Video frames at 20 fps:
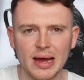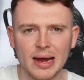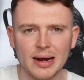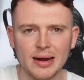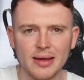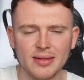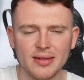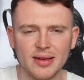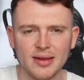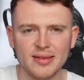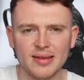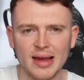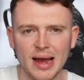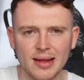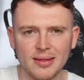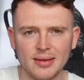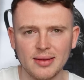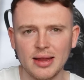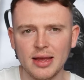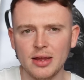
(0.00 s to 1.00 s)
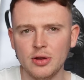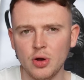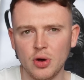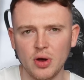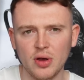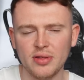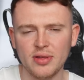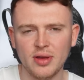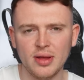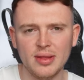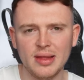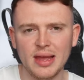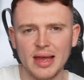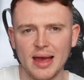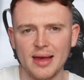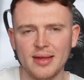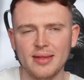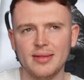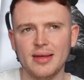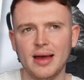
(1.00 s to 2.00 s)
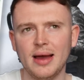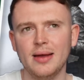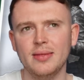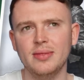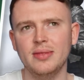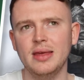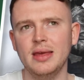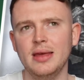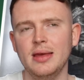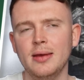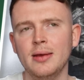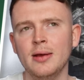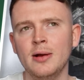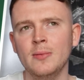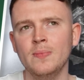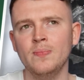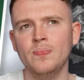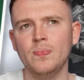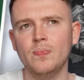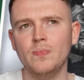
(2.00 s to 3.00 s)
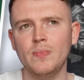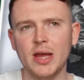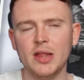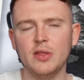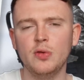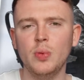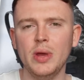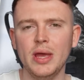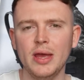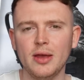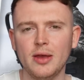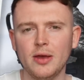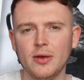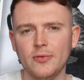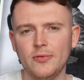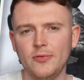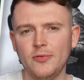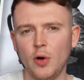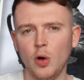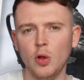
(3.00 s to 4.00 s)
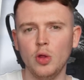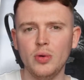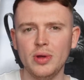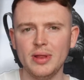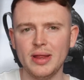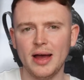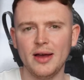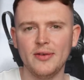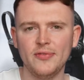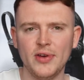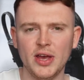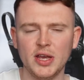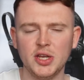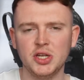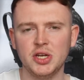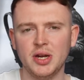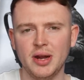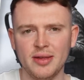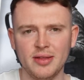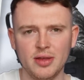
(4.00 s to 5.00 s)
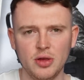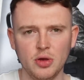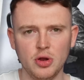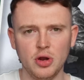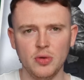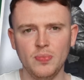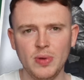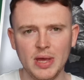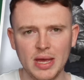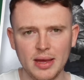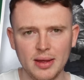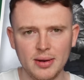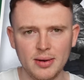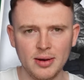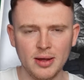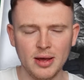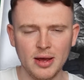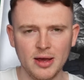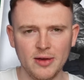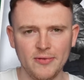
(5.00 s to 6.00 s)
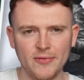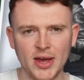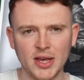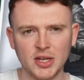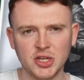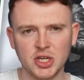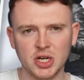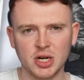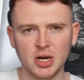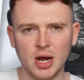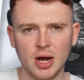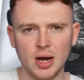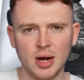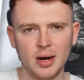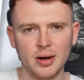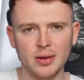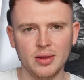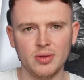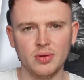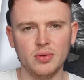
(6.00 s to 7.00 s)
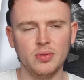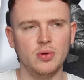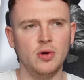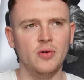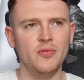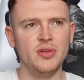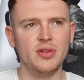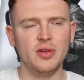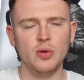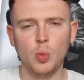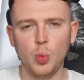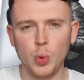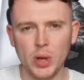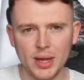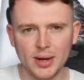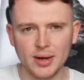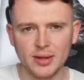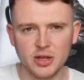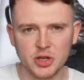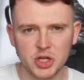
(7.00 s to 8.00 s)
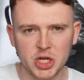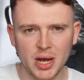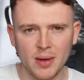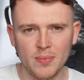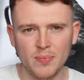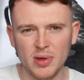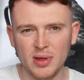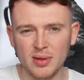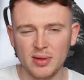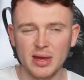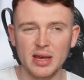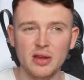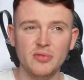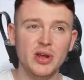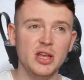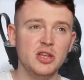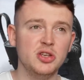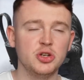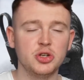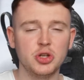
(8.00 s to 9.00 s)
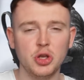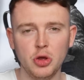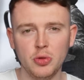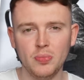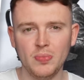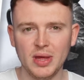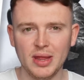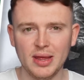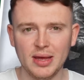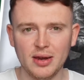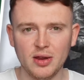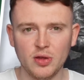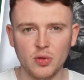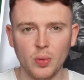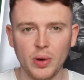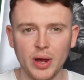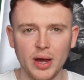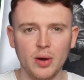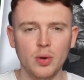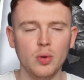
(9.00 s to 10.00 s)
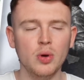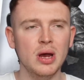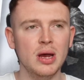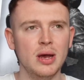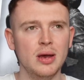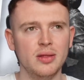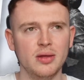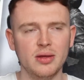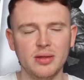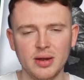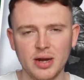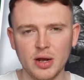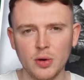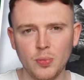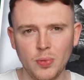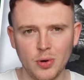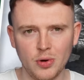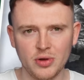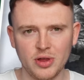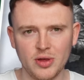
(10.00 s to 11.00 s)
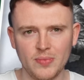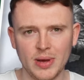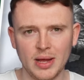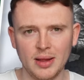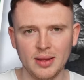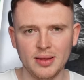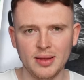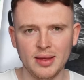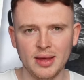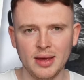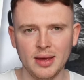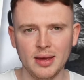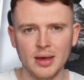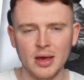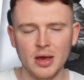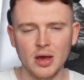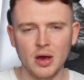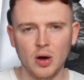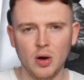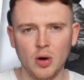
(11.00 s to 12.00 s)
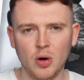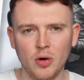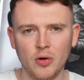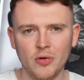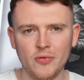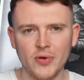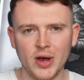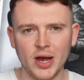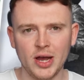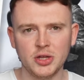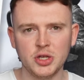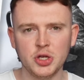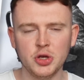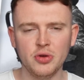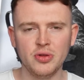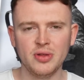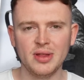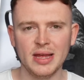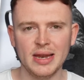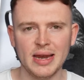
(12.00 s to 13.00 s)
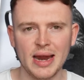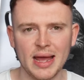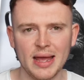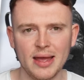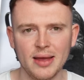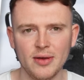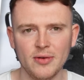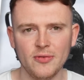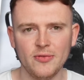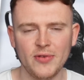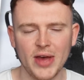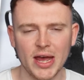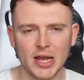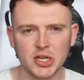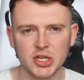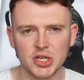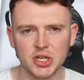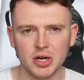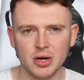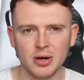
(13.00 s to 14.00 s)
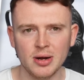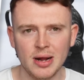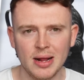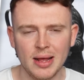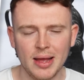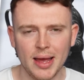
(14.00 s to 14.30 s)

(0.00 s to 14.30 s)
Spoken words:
that it's a Saturday, not a Sunday, is that the midweek following that fixture is a European fixture card. Obviously, we're in the Champions League. Rangers could be there as well. There's a real possibility of a Tuesday night fixture,